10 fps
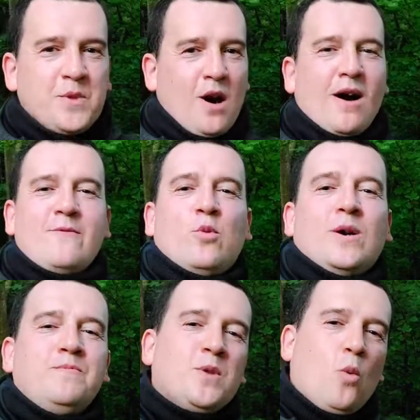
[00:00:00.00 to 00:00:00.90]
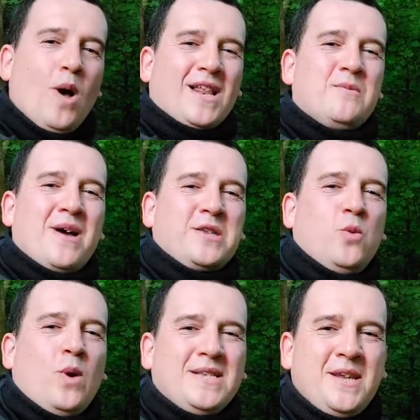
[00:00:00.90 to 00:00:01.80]
Hi everyone, welcome back
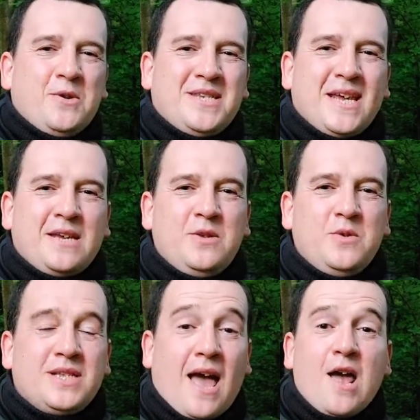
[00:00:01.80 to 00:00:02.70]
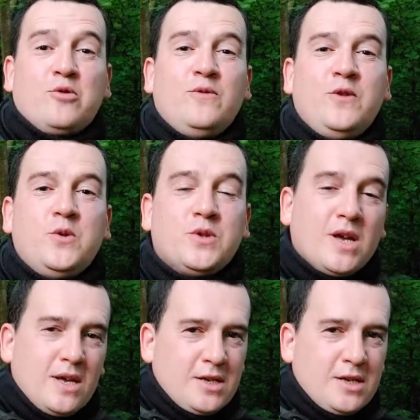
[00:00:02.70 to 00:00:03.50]
to WesKnows Tech News and Reviews.